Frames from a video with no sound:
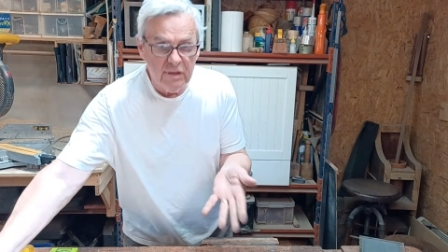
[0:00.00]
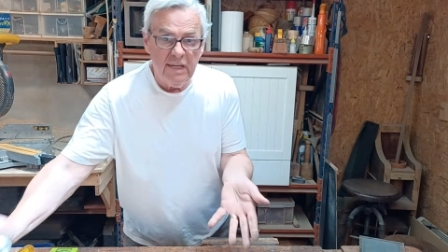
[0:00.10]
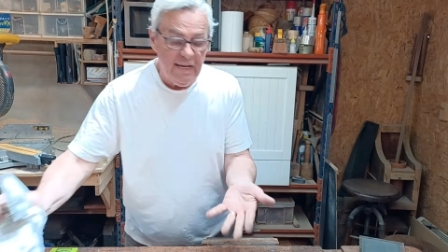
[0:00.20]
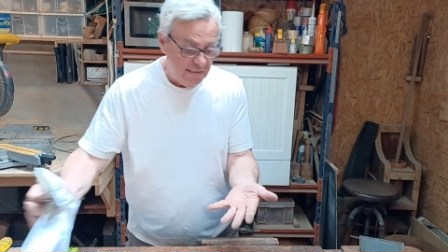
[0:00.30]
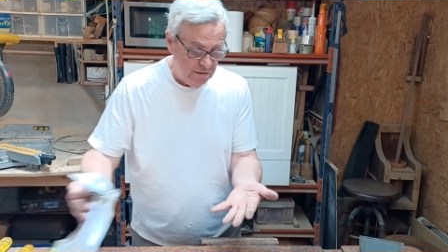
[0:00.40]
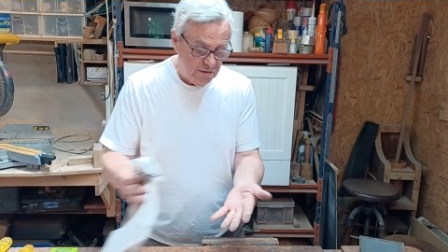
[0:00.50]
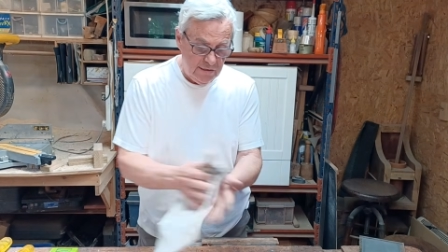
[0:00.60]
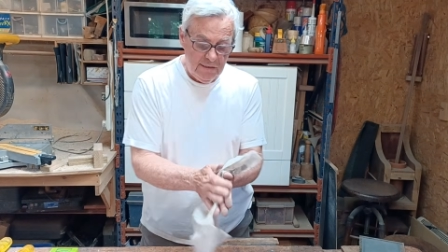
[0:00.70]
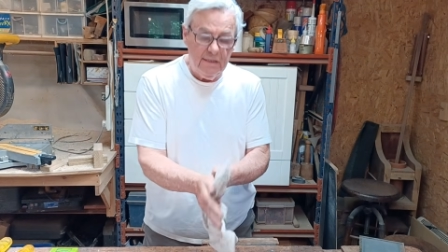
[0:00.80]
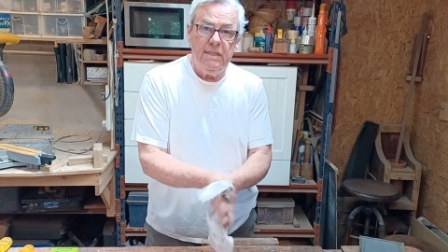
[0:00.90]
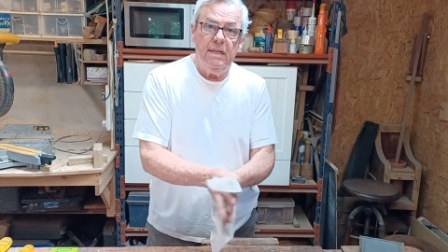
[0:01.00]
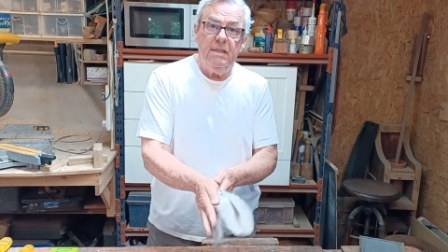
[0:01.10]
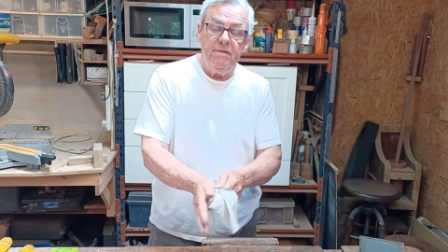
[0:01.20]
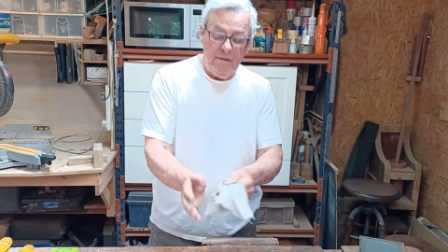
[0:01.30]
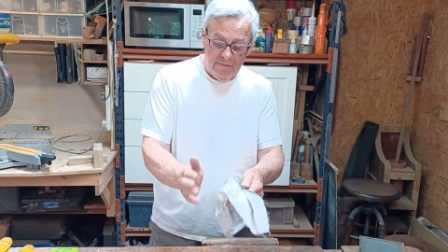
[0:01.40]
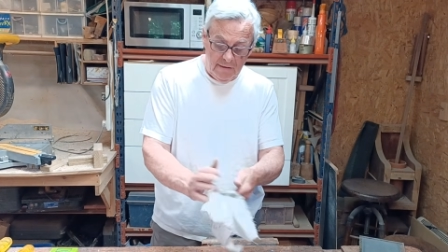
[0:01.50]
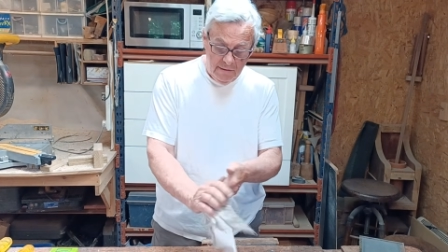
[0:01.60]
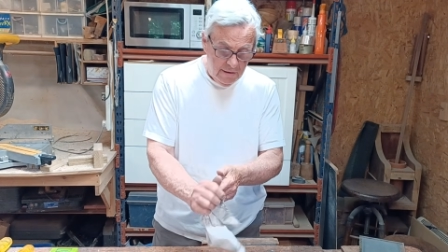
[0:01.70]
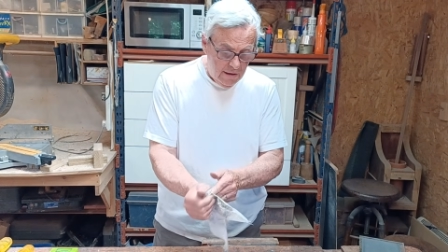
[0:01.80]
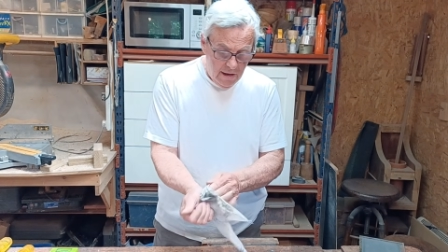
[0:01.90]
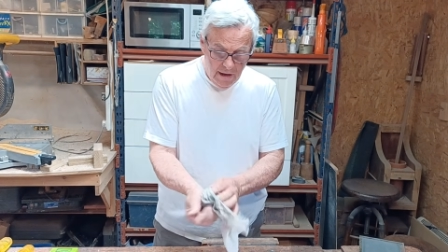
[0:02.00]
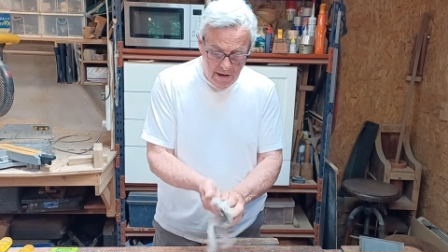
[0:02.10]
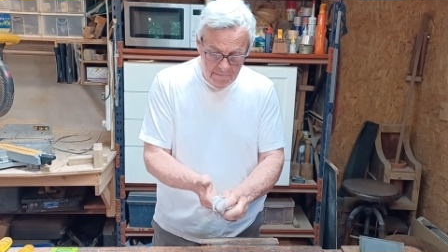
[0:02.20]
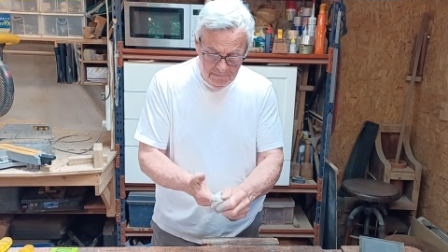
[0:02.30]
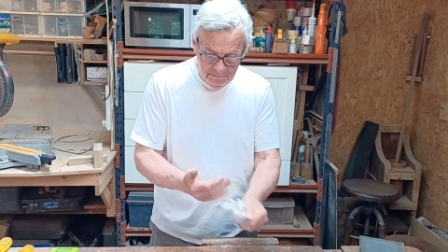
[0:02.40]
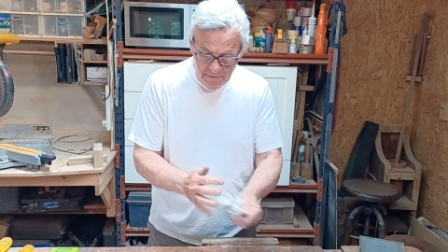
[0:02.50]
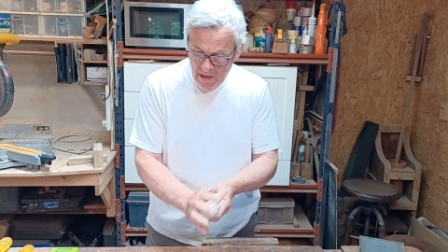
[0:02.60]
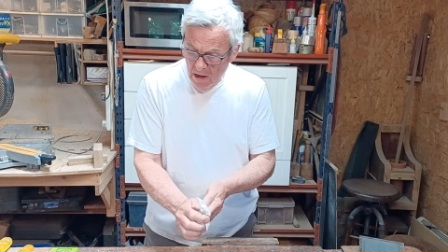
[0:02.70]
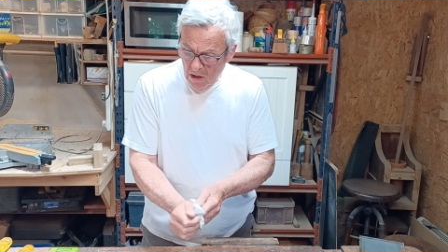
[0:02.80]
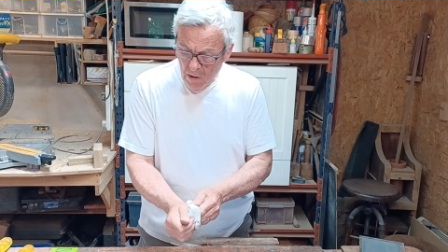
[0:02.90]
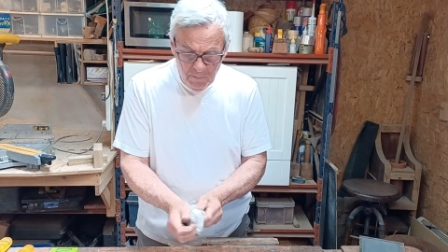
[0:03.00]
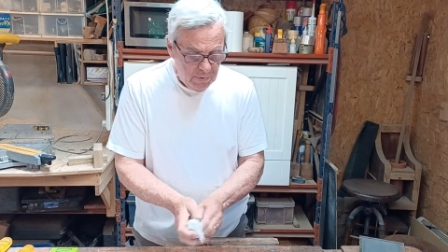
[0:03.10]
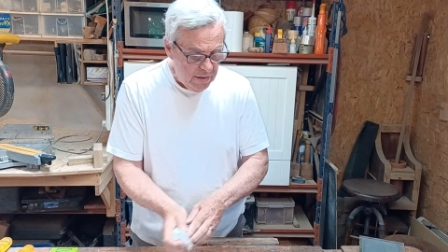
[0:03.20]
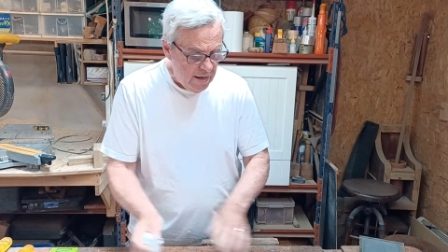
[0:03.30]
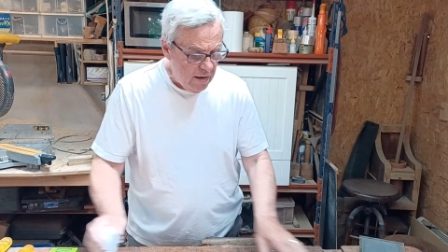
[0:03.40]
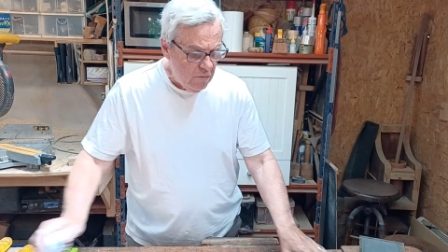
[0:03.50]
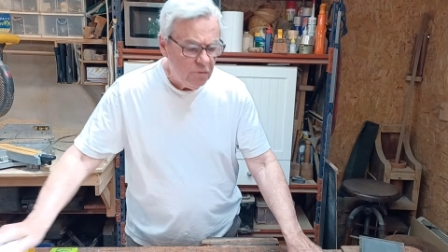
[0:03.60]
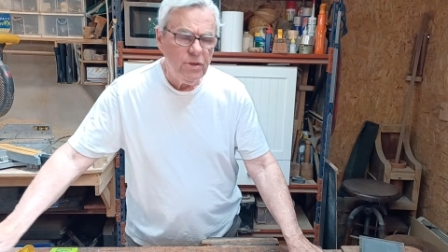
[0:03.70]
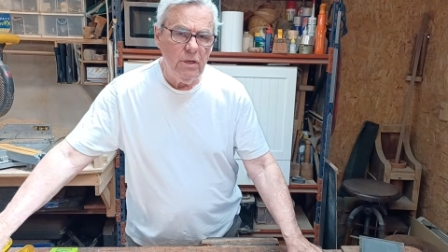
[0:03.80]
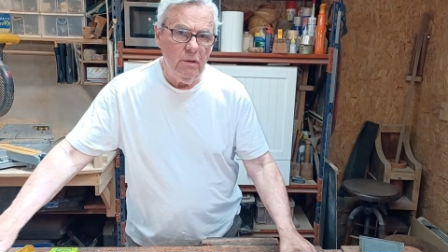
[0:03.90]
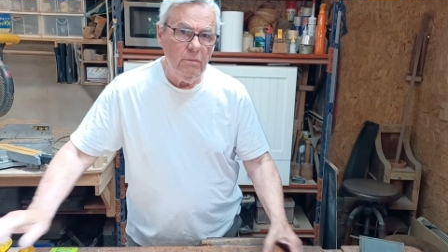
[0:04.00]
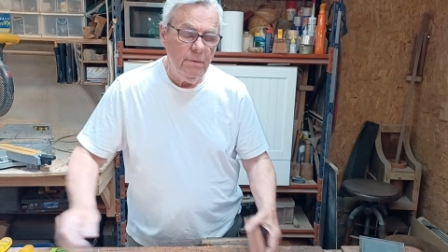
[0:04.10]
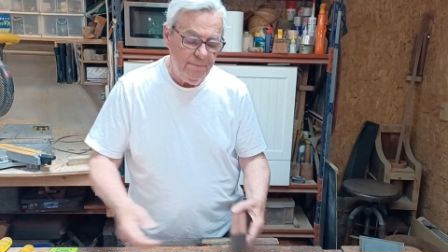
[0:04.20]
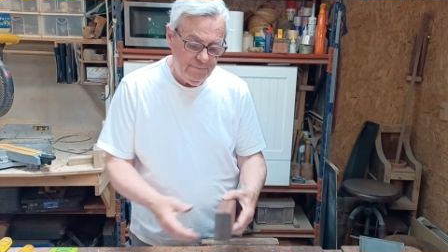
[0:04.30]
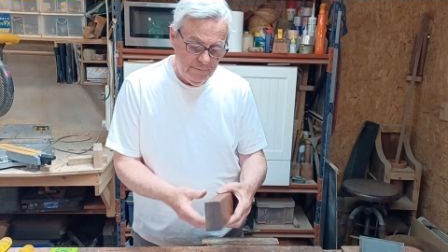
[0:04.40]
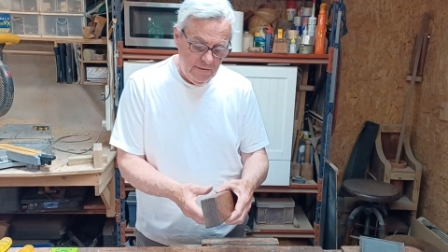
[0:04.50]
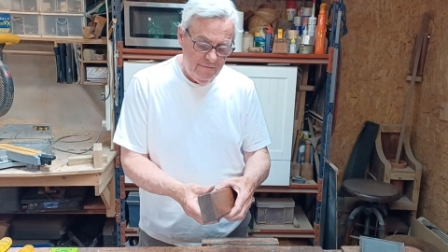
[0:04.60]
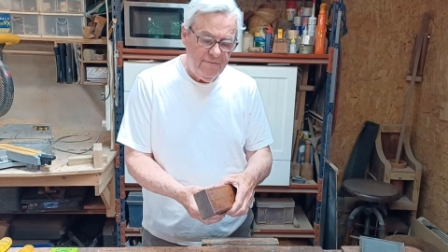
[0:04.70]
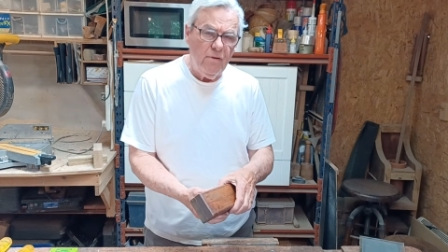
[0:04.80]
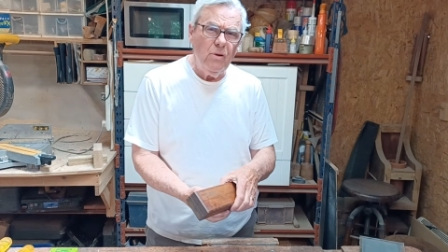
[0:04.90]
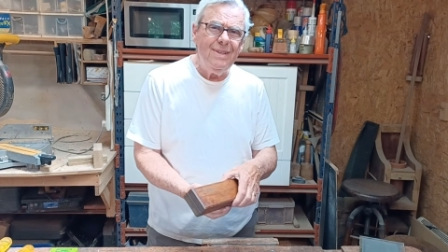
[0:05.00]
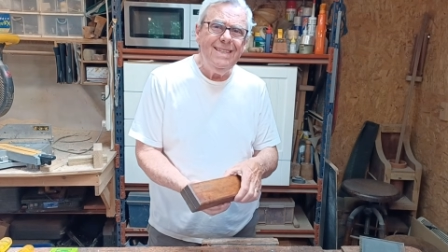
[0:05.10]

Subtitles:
it in ages, and you can see it's filthy. But I also, for